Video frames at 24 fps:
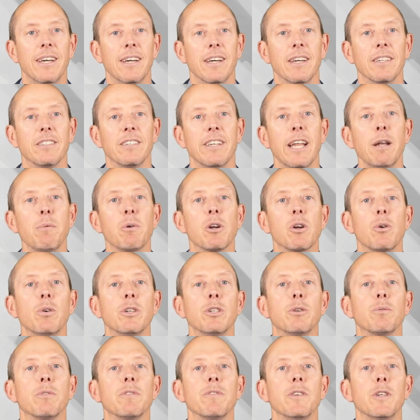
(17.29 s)
And today we're
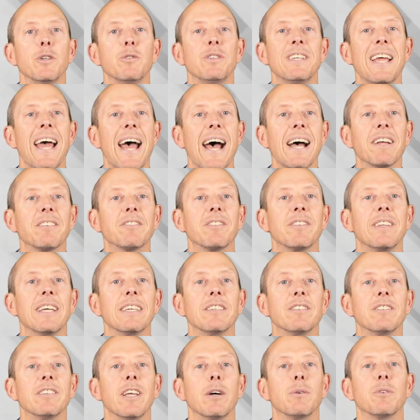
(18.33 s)
going to review tasks
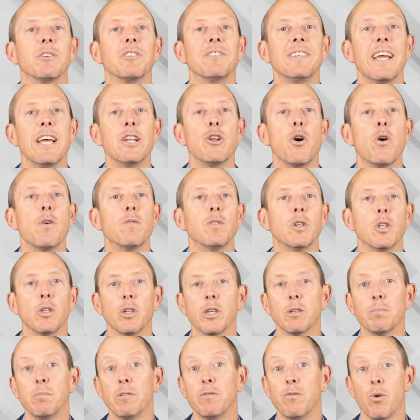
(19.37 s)
that sellers tend to
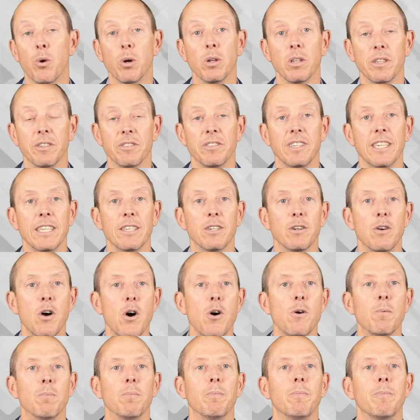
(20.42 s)
overlook before listing their
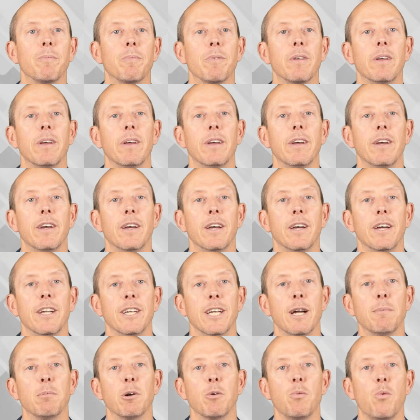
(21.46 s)
home.
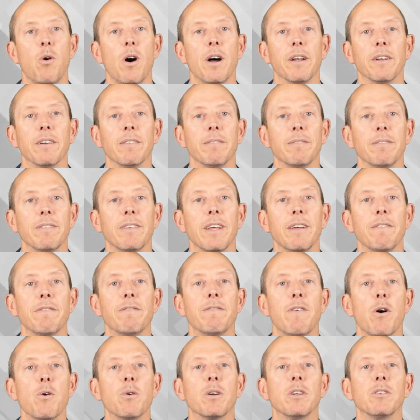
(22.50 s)
Number 1, they
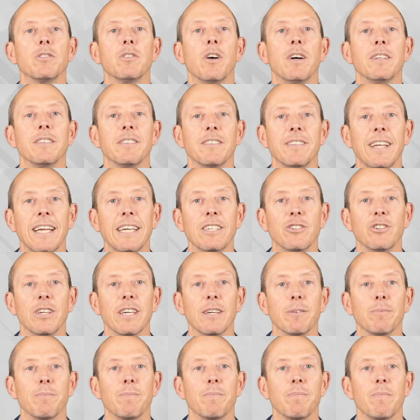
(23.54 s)
focus on
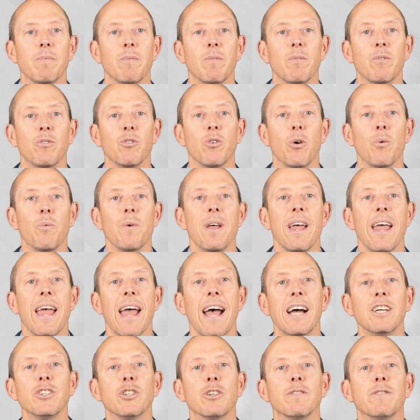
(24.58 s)
staging. So
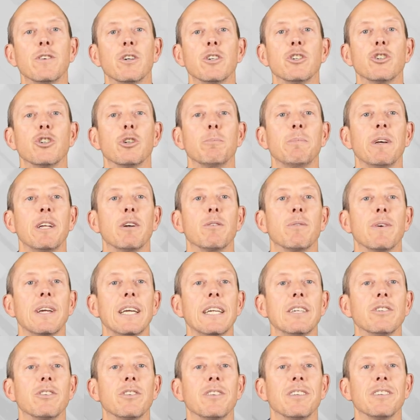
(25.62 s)
has your furniture been
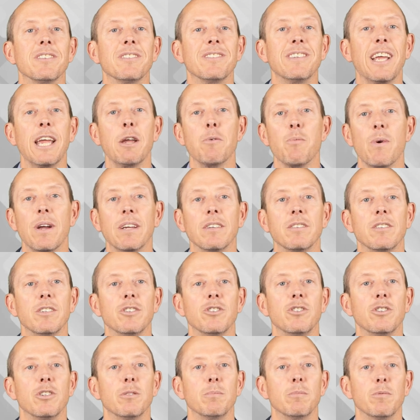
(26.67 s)
arranged the same way
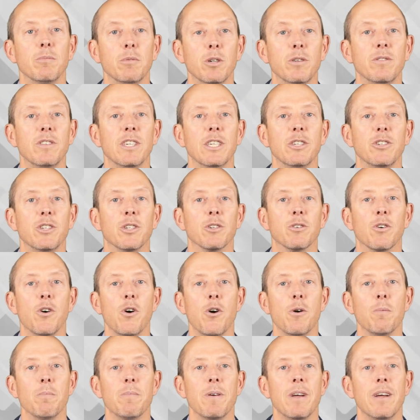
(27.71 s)
since you've moved into your
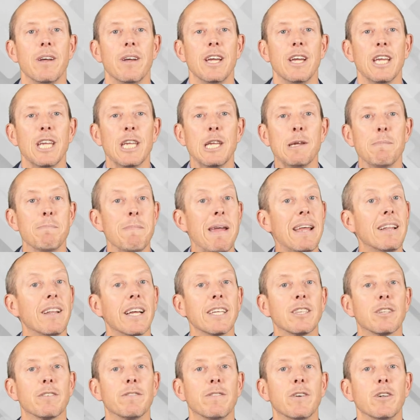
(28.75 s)
home? You may
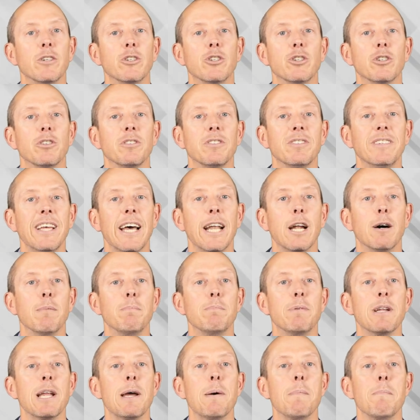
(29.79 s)
like the furniture
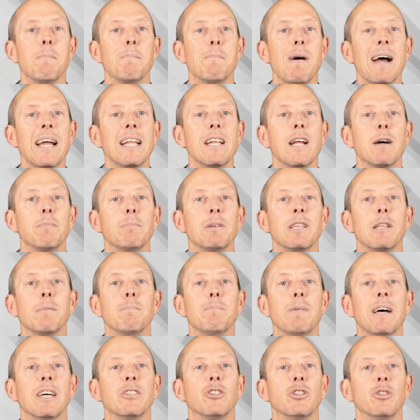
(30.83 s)
setup, but it might not be the
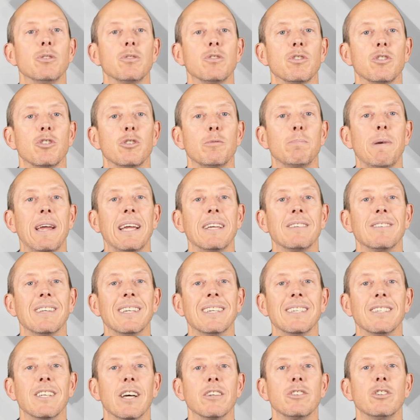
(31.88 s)
best use of space
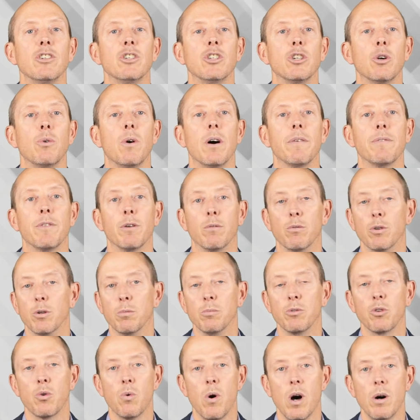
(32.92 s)
and doesn't show off the
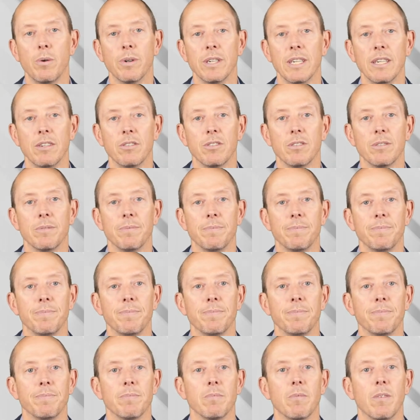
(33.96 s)
room's qualities.
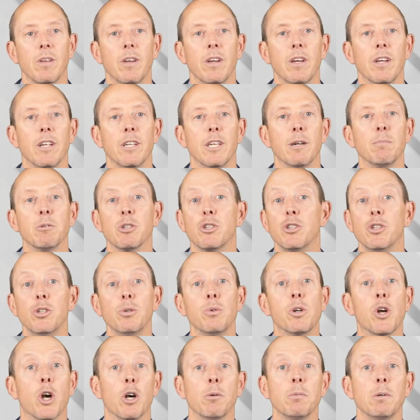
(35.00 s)
Number
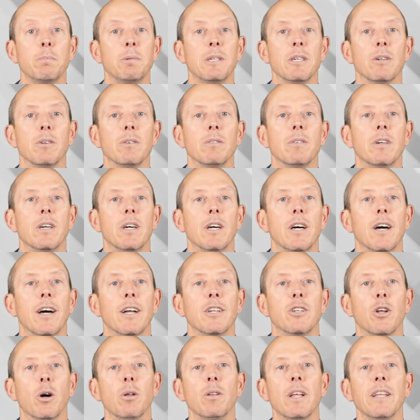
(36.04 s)
2, curb appeal.
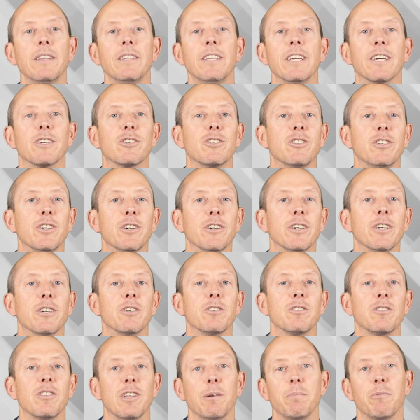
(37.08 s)
Don't let the
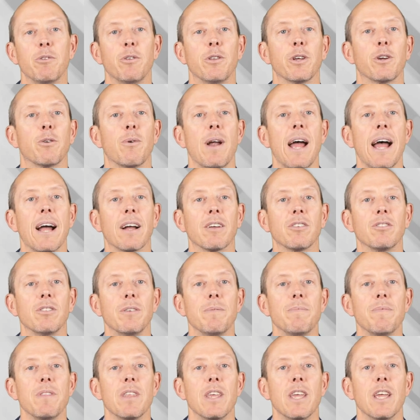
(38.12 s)
exterior slip through the cracks.
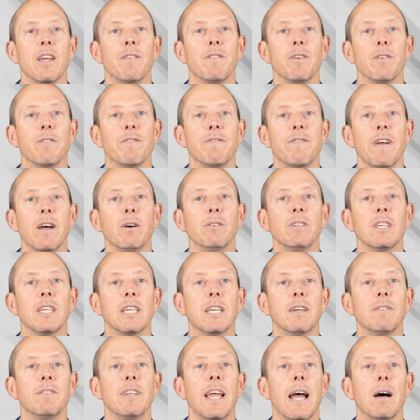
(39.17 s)
If you fail to
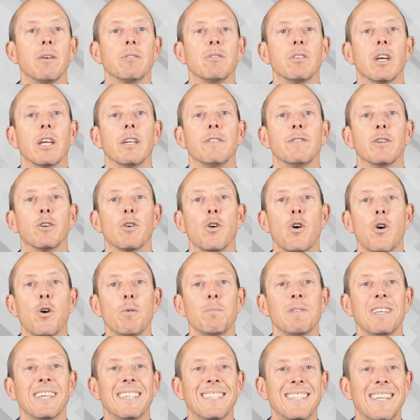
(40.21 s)
give the outside of your
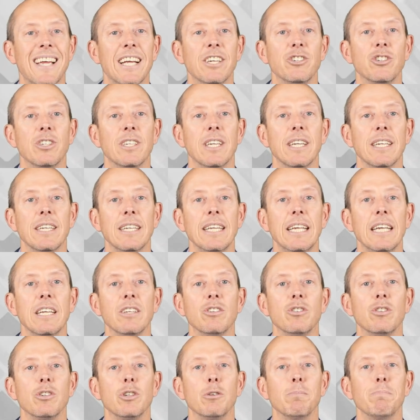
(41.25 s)
home the attention it
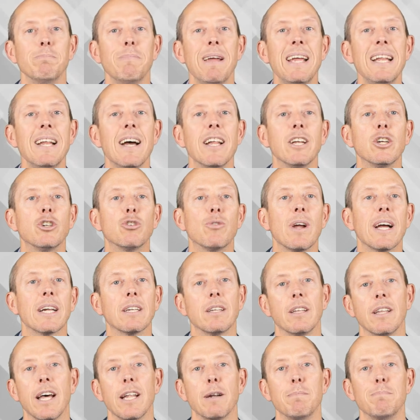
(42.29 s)
needs, you may not
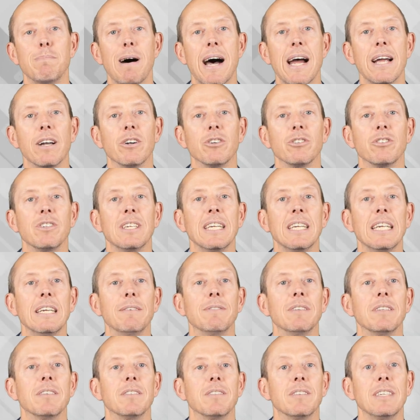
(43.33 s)
attract a lot of buyers to
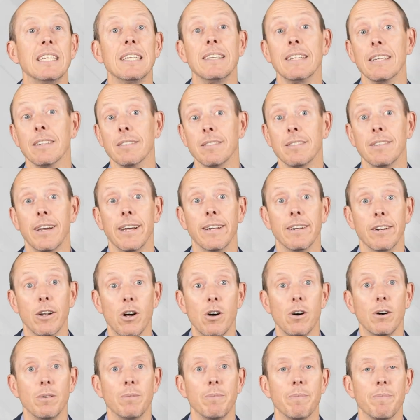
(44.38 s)
even see the inside at
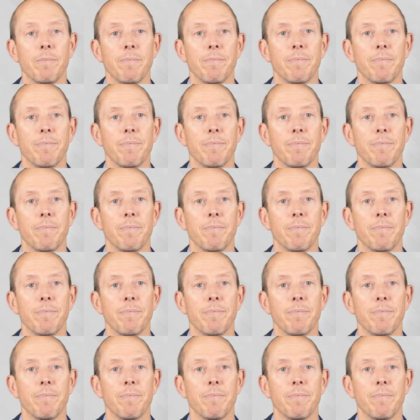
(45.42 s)
all.